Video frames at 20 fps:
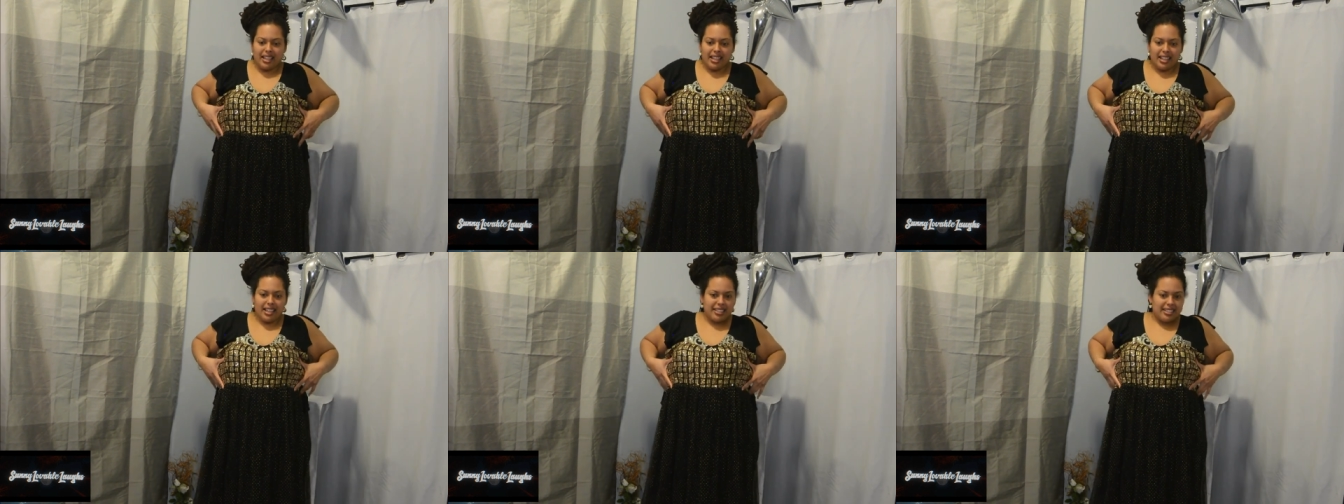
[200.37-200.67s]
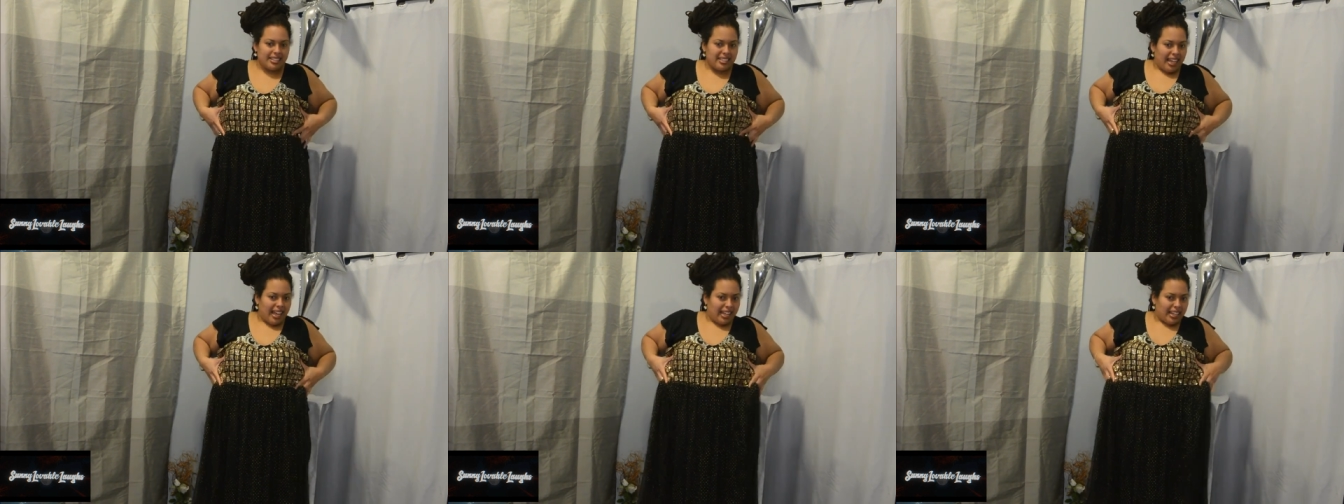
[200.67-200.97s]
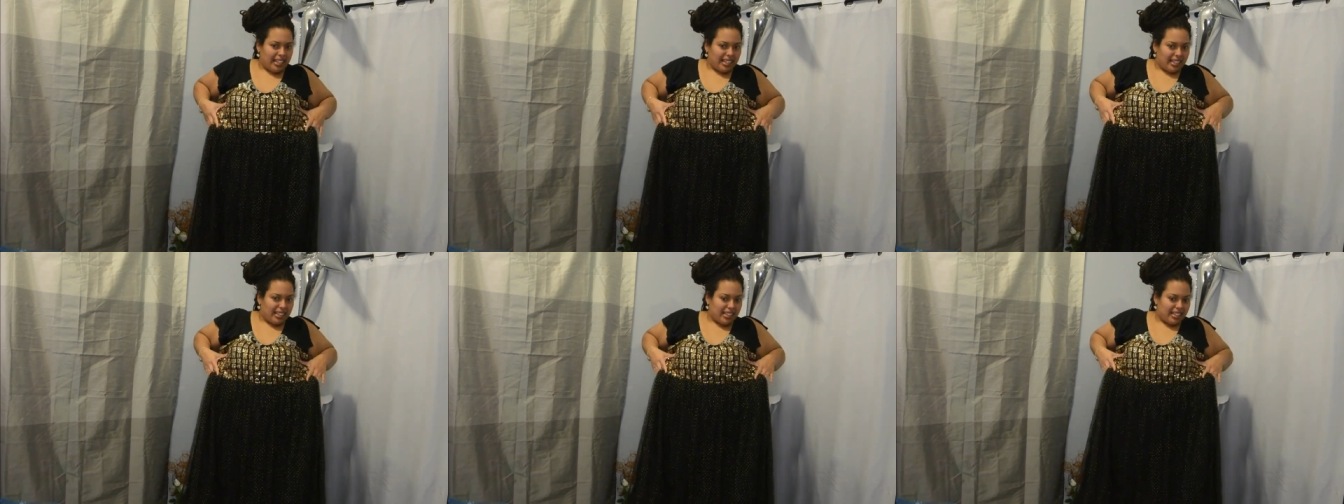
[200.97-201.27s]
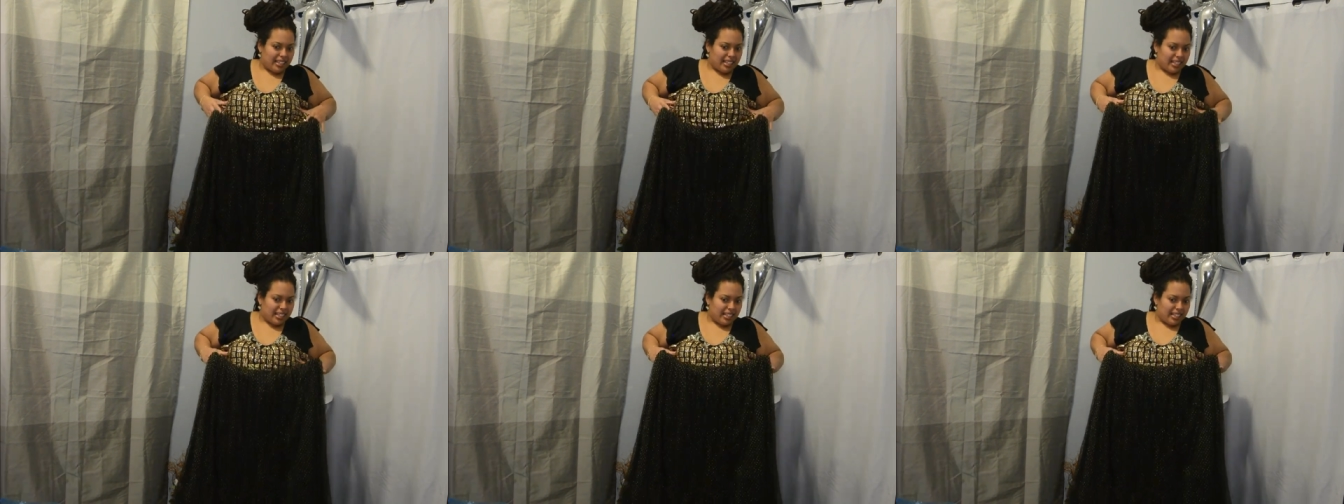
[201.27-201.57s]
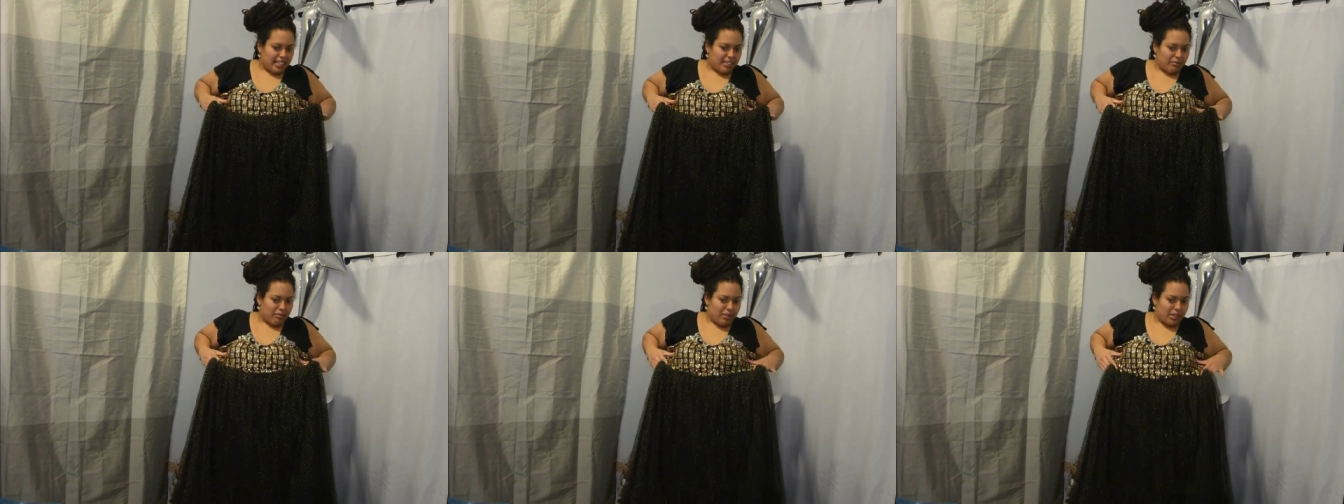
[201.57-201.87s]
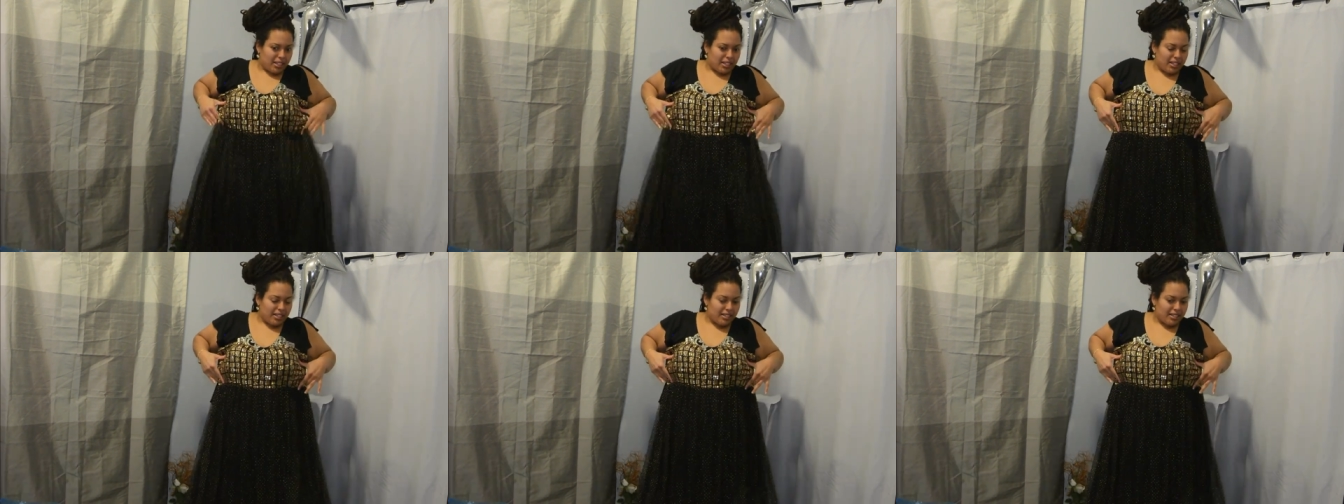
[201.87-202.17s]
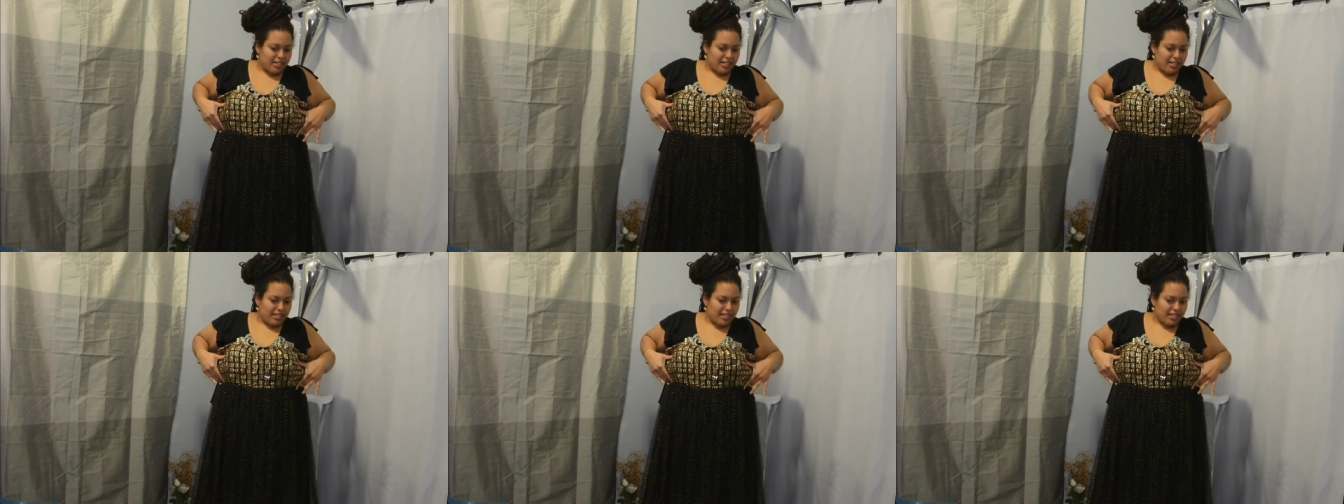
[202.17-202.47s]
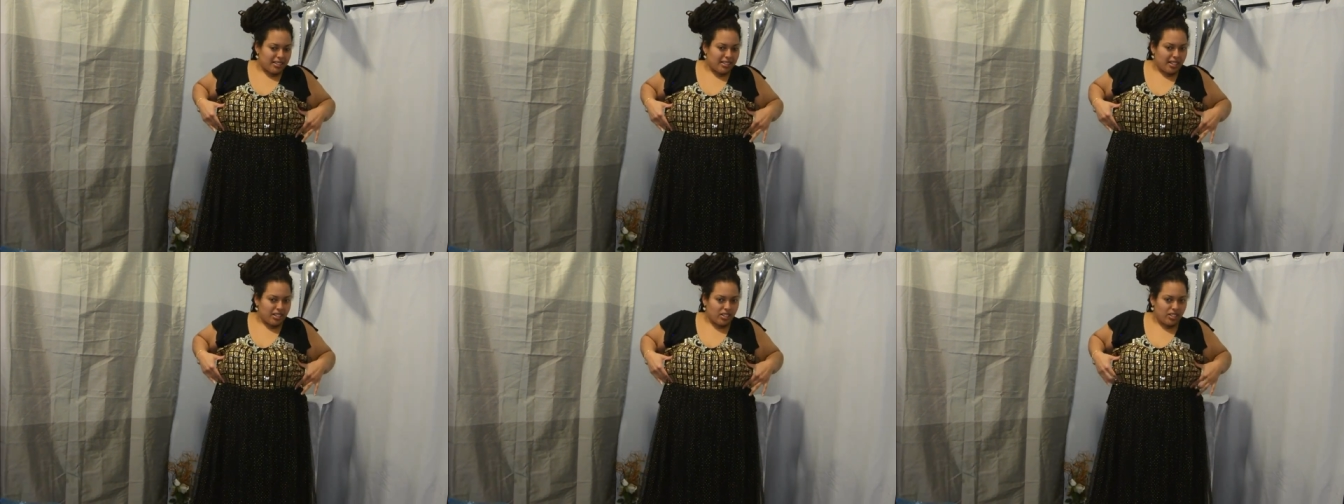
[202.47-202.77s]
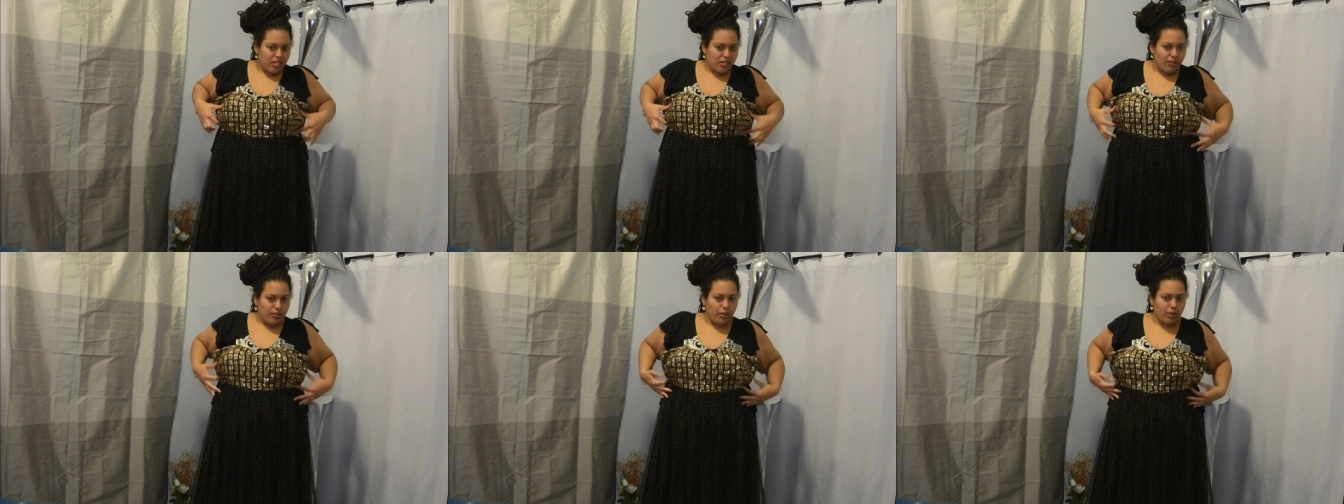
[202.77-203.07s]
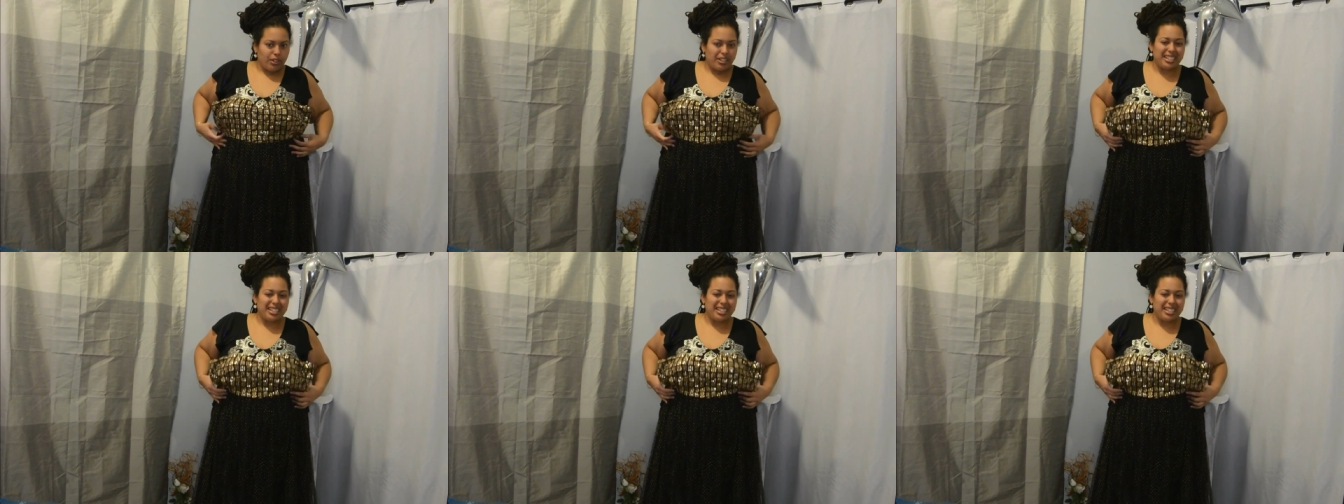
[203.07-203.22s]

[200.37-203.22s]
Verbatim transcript: ecstatic because it's touching the floor.